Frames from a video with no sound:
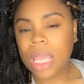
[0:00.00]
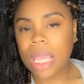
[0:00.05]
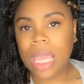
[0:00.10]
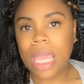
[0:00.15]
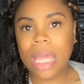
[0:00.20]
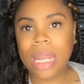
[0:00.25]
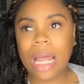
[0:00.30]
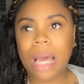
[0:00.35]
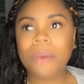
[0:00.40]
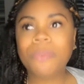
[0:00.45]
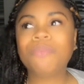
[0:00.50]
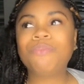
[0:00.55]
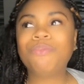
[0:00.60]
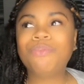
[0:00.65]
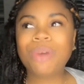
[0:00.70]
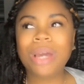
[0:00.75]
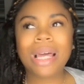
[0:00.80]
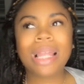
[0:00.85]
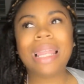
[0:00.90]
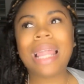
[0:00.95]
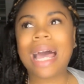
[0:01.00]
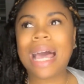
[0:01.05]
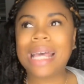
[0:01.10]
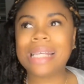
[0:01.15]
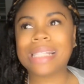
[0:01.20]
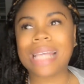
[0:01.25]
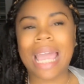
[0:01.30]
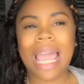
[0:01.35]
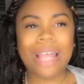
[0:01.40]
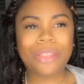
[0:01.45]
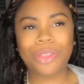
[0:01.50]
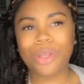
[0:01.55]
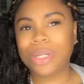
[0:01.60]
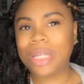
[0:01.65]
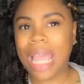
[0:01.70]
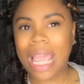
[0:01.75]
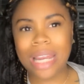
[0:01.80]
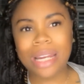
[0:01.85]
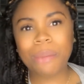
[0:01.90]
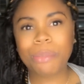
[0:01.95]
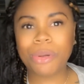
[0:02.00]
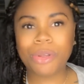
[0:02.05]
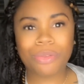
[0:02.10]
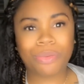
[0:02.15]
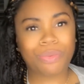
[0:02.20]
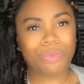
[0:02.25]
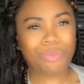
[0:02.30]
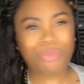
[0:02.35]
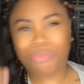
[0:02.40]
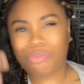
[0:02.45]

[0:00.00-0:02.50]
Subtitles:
And I realized like after day number,